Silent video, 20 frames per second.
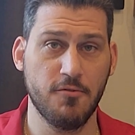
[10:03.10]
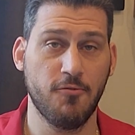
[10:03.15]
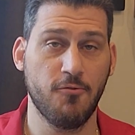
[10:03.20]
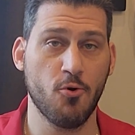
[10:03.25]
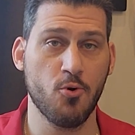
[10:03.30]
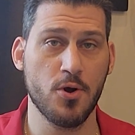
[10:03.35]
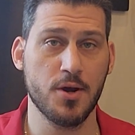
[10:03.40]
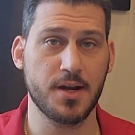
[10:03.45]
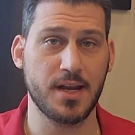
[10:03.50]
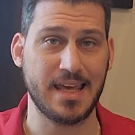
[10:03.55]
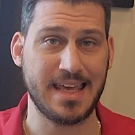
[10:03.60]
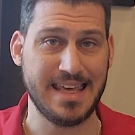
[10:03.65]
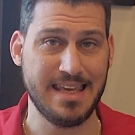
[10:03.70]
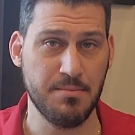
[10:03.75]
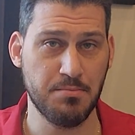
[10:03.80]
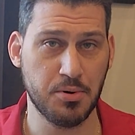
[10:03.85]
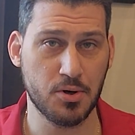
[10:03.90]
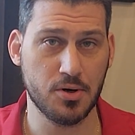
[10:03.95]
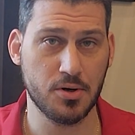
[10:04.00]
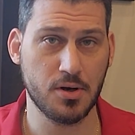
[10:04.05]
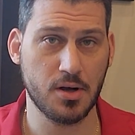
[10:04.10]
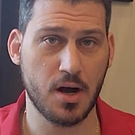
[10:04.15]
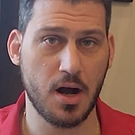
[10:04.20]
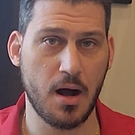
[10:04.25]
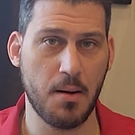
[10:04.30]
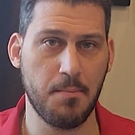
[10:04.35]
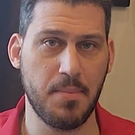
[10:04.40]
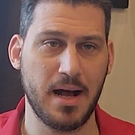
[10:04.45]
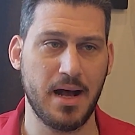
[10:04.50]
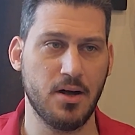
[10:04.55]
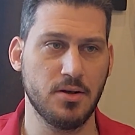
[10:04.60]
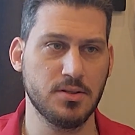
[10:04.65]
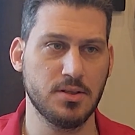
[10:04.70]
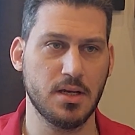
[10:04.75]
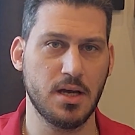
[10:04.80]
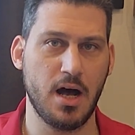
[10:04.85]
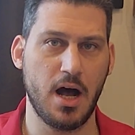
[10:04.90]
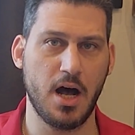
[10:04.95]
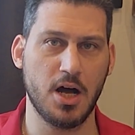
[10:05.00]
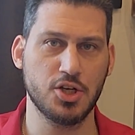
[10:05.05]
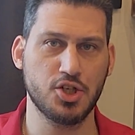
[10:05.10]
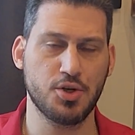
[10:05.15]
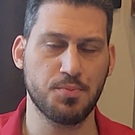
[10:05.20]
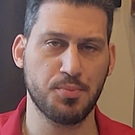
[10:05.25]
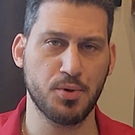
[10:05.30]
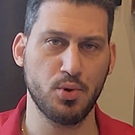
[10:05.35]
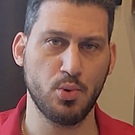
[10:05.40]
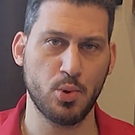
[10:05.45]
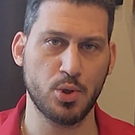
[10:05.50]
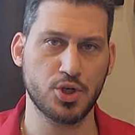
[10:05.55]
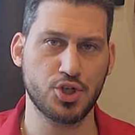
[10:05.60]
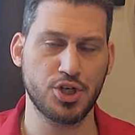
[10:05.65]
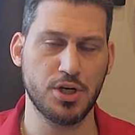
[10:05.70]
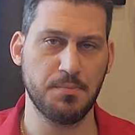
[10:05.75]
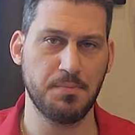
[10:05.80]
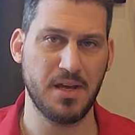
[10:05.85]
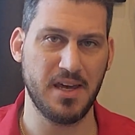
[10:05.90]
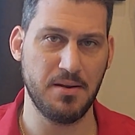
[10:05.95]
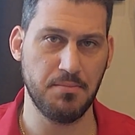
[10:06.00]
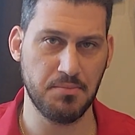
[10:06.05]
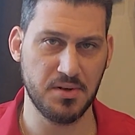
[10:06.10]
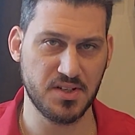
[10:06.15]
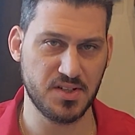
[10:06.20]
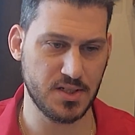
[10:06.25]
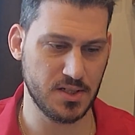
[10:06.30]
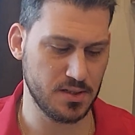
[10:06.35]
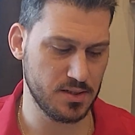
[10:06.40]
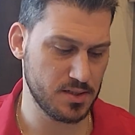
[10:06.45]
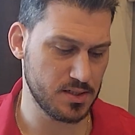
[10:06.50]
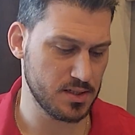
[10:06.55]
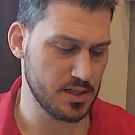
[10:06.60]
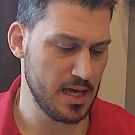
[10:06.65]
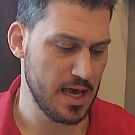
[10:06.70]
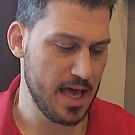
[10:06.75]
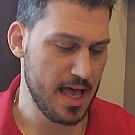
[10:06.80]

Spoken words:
for an ebook about entrepreneurship and business.